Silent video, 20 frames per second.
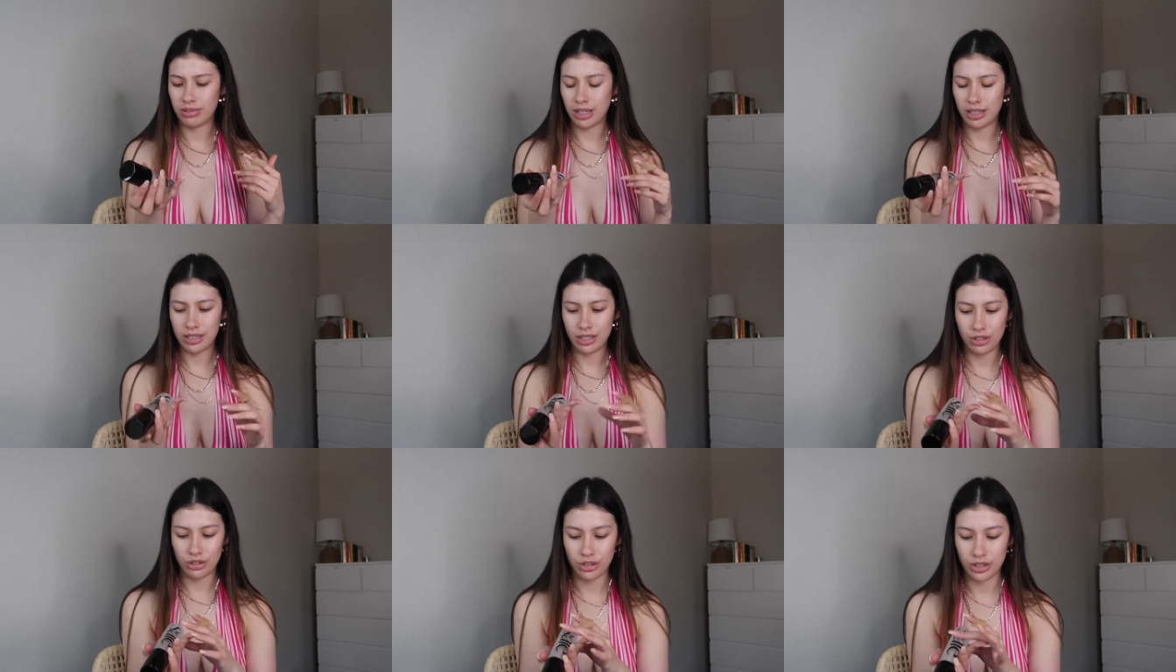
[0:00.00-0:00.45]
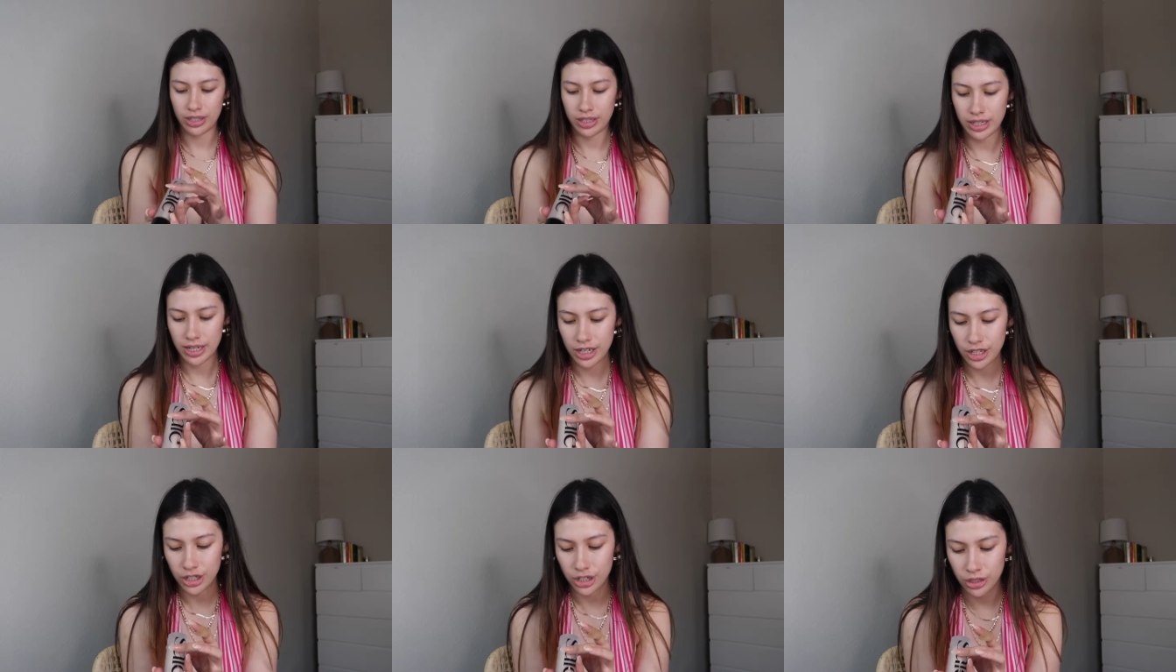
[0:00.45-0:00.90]
that's
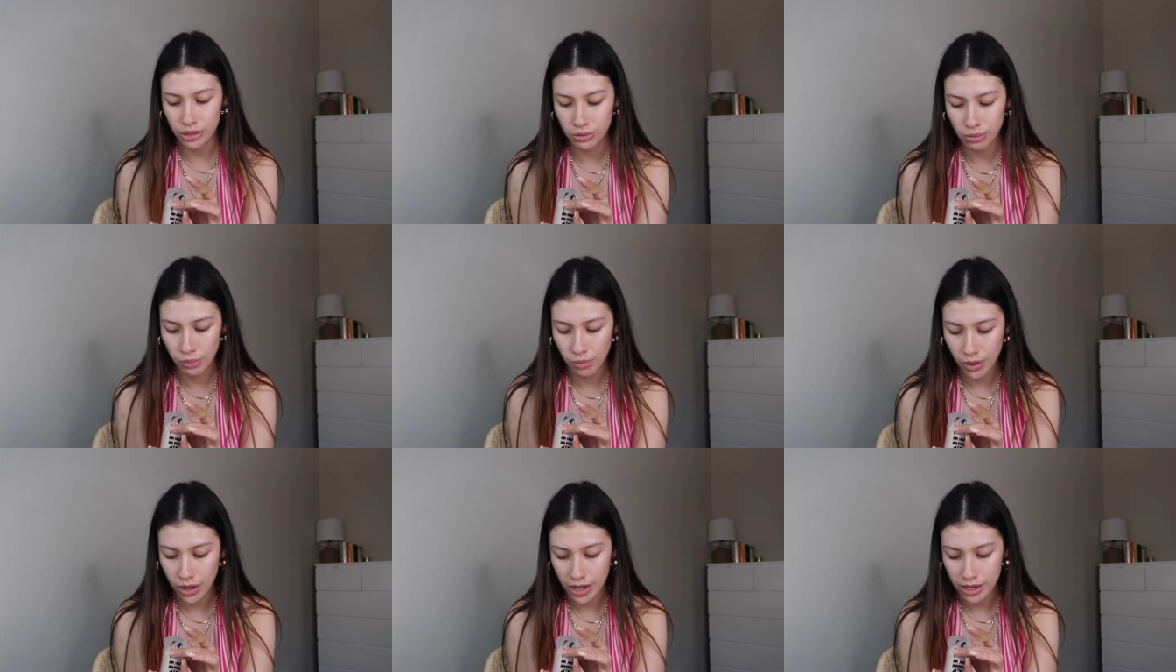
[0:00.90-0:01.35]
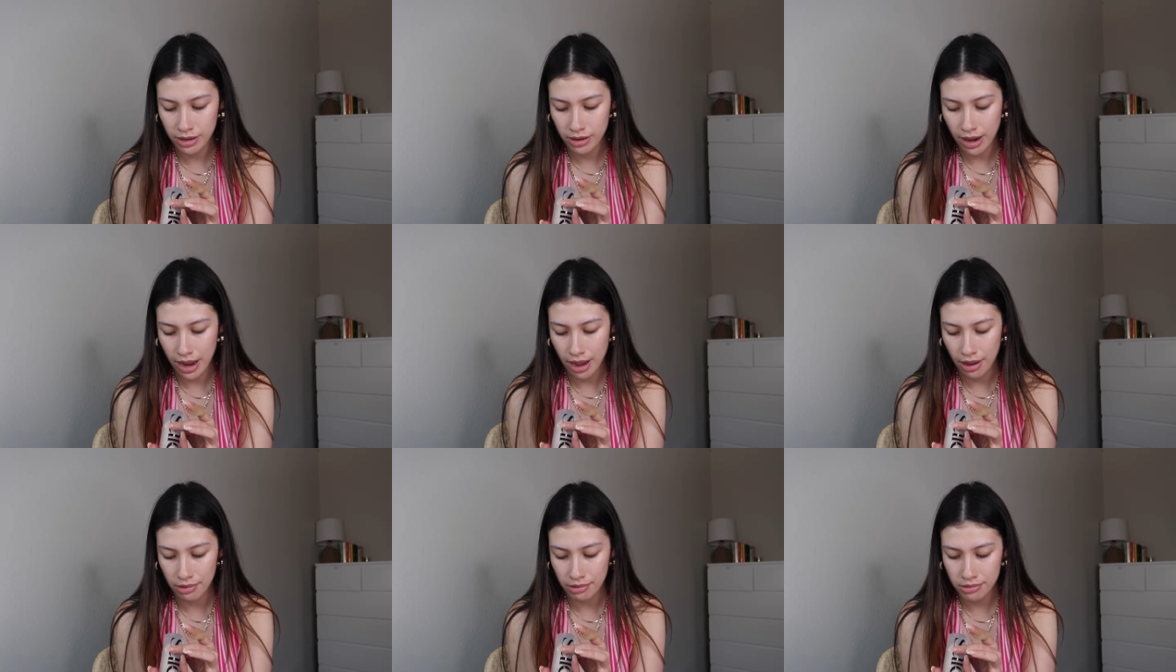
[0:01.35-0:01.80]
interesting, just
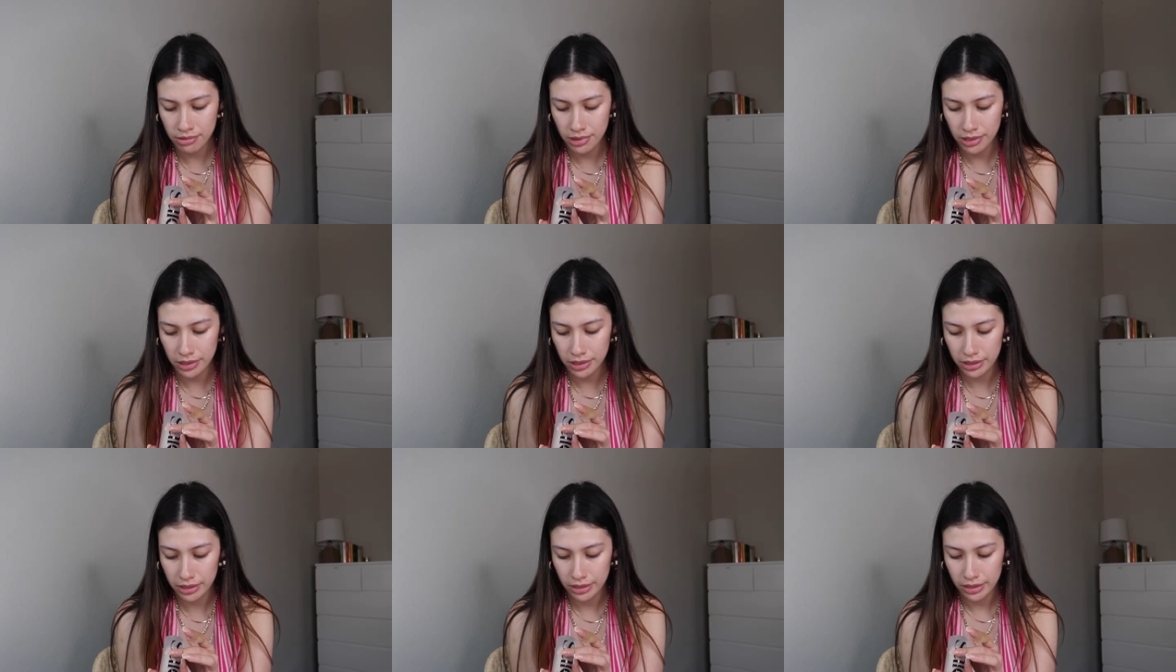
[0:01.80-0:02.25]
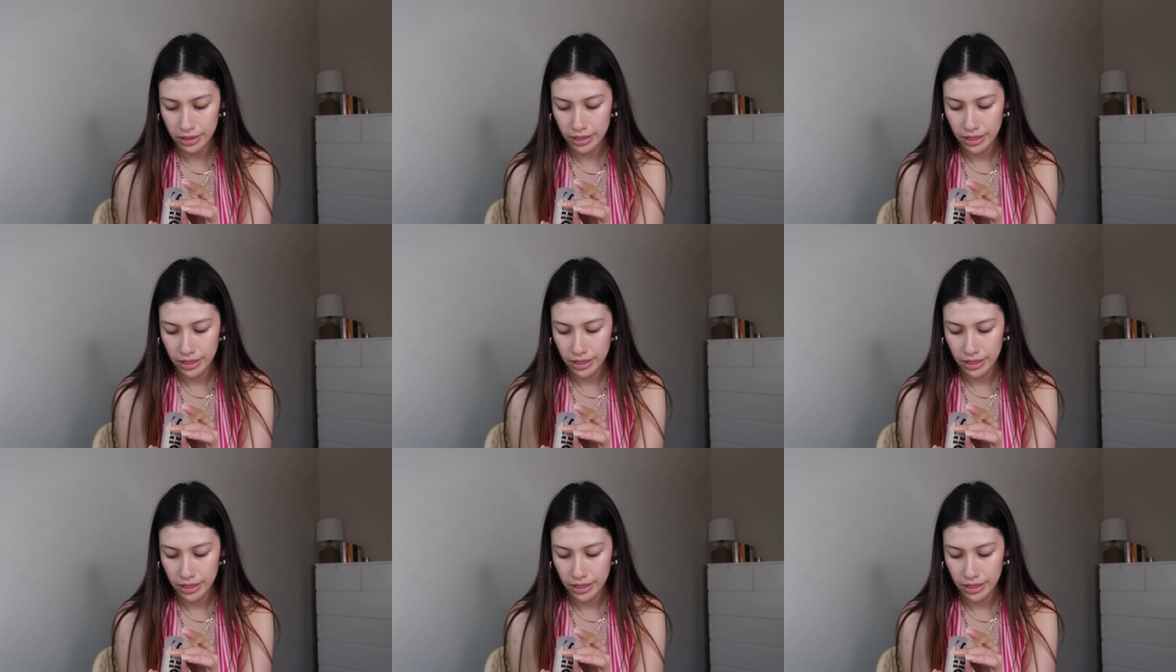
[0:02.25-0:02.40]
1 ounce.